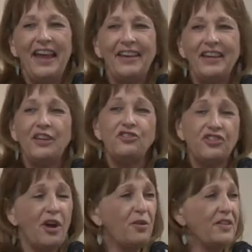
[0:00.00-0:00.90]
and it
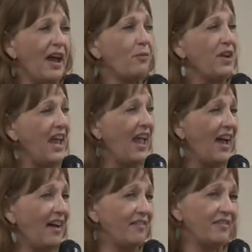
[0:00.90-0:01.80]
showed that we
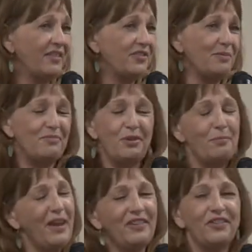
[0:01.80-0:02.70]
have some
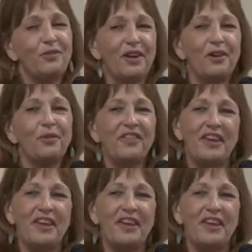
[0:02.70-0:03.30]
tremendous critical